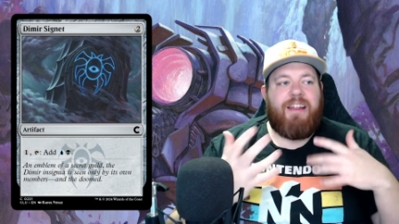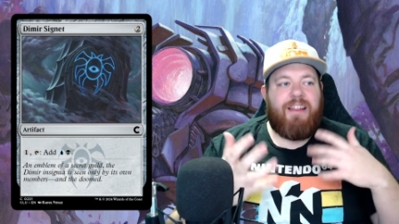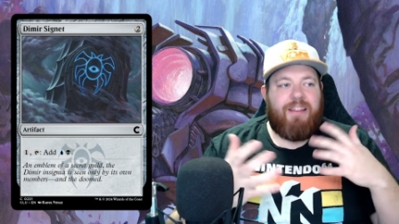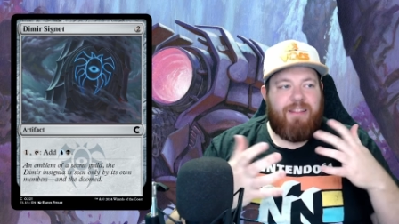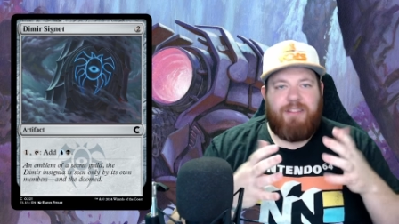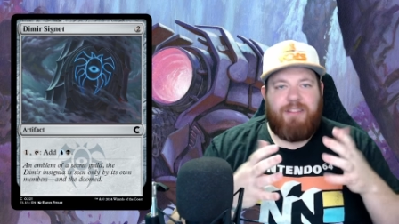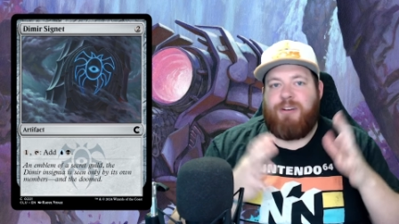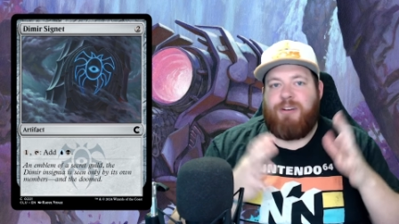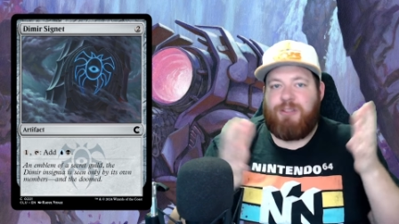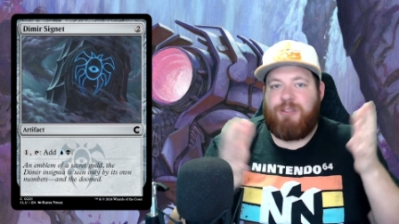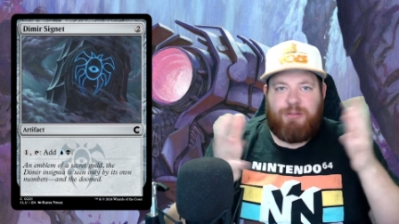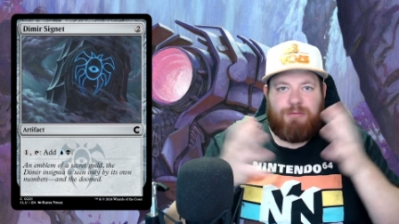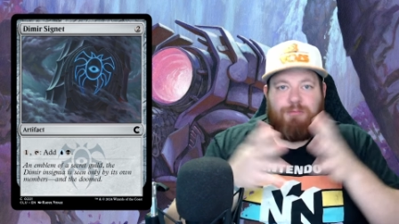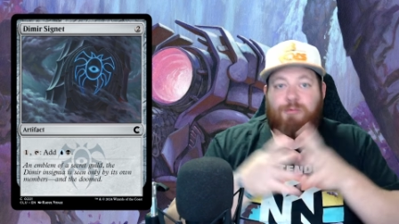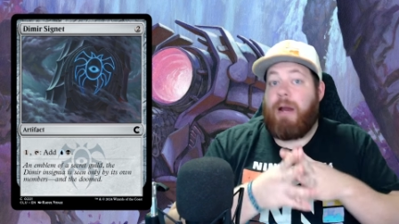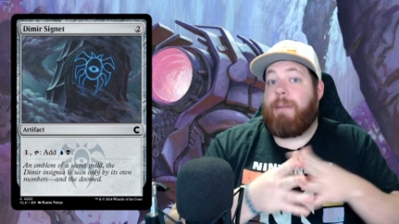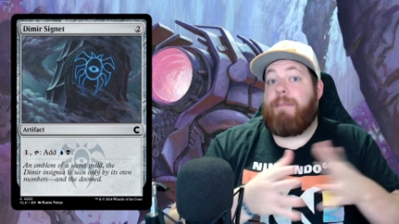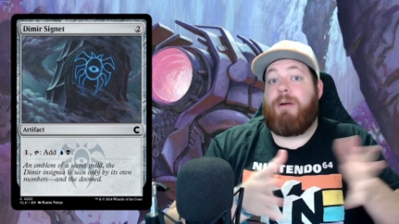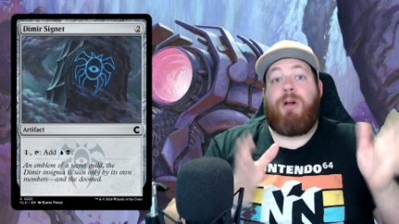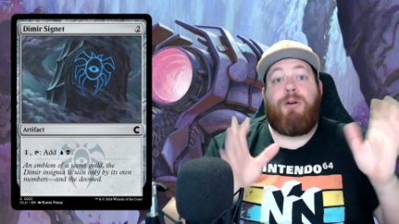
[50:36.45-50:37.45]
there's
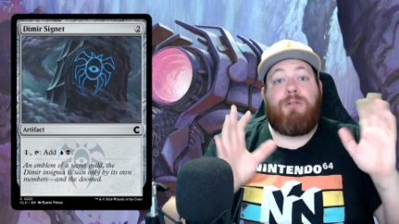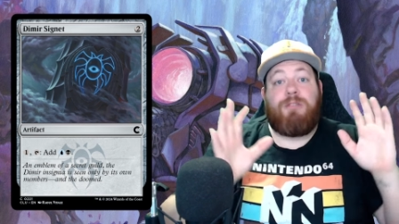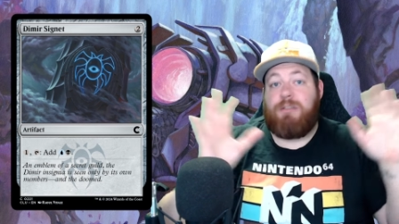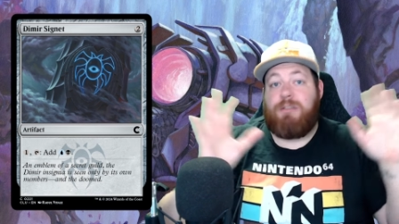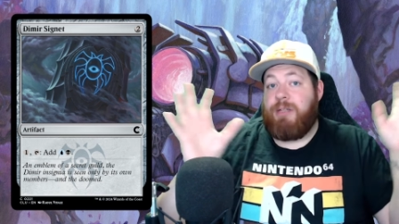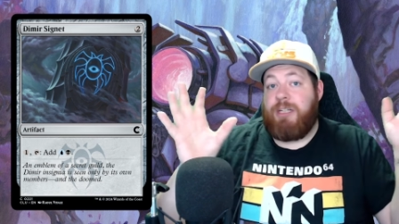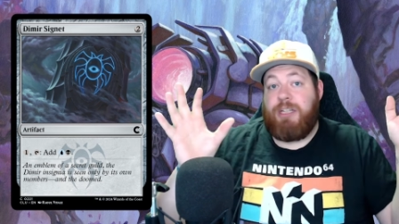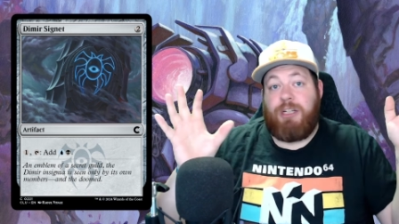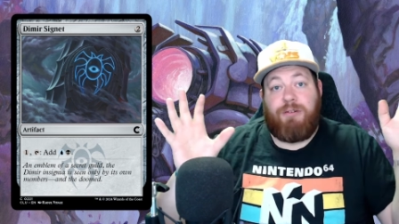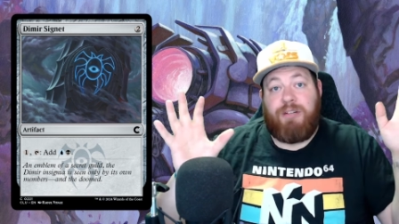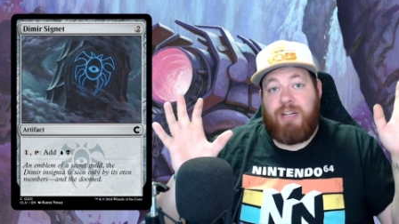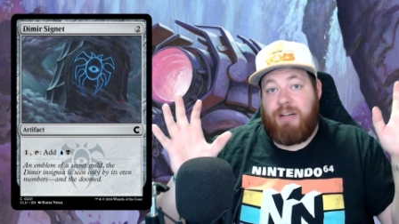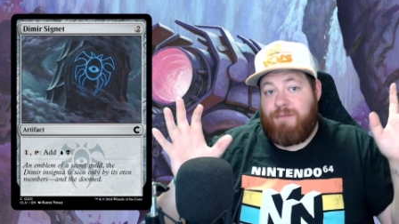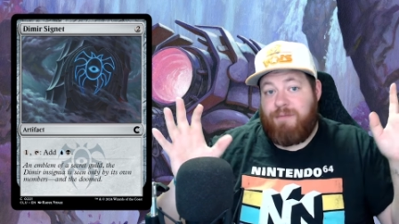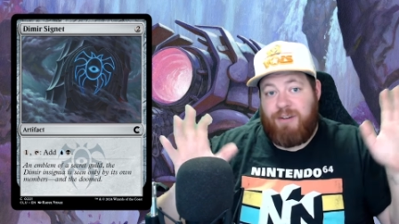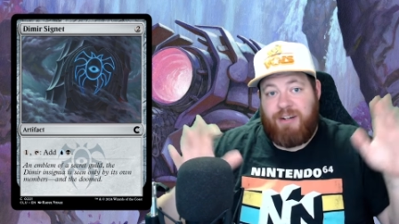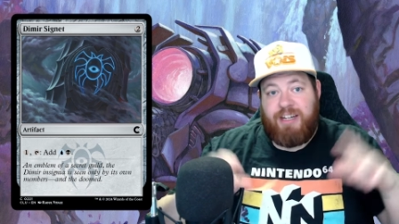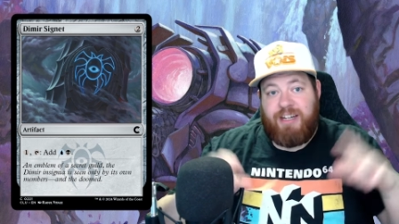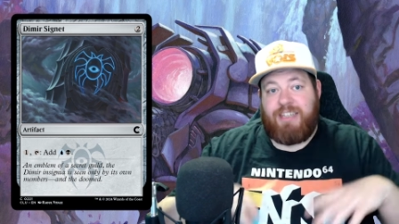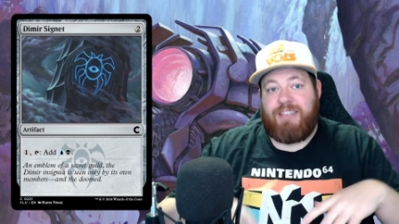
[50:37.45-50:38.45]
rabbit holes that we can go down
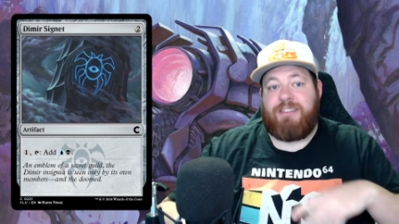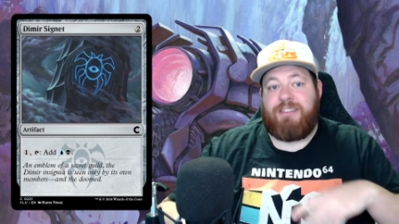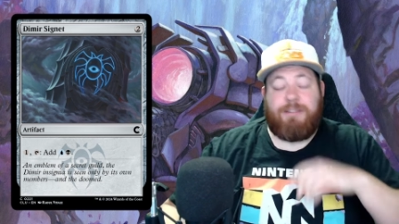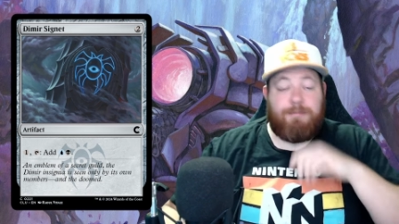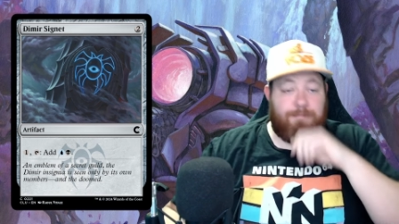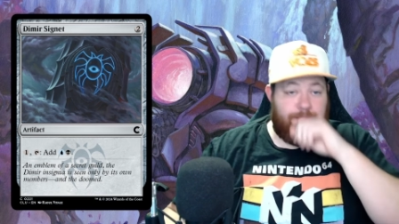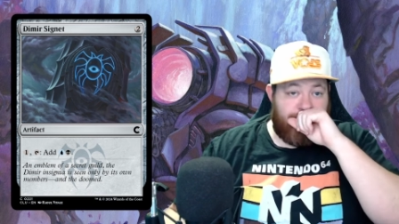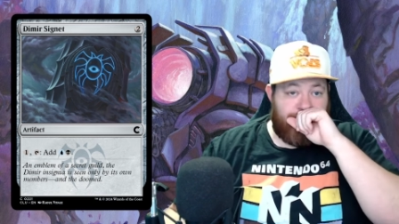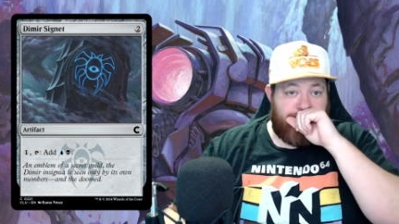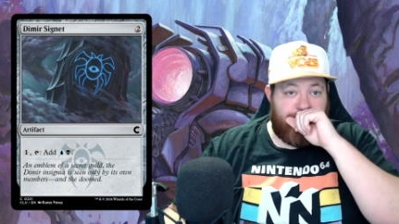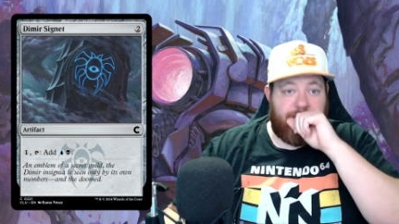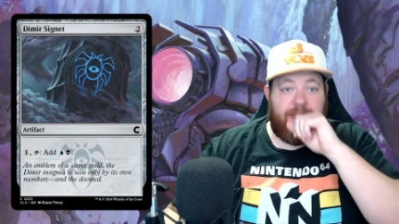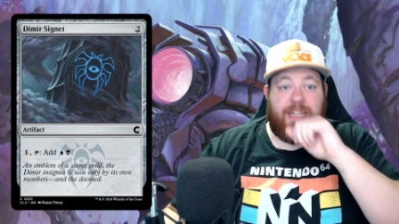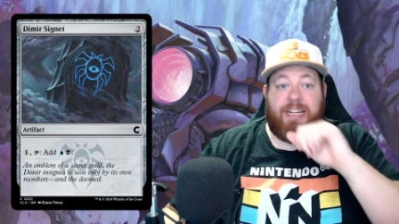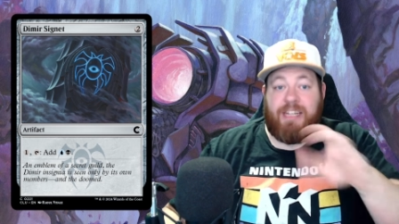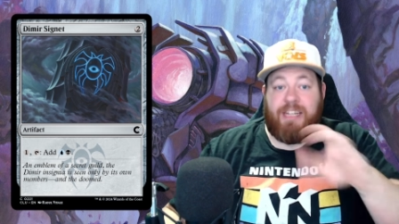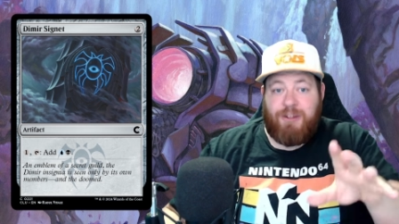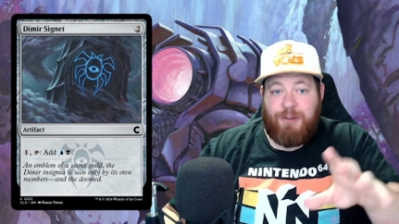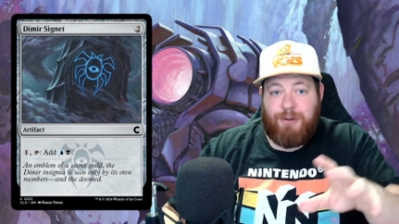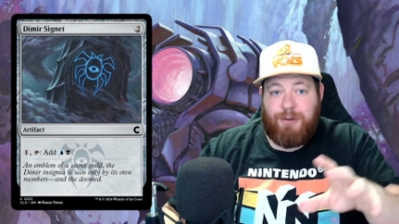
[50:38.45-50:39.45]
for days.
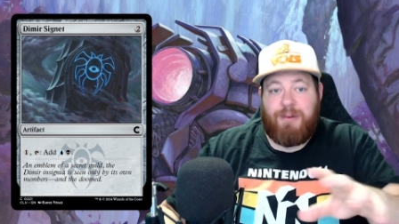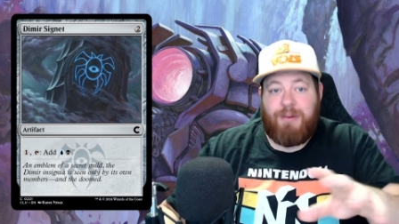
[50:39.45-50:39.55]
Anywho,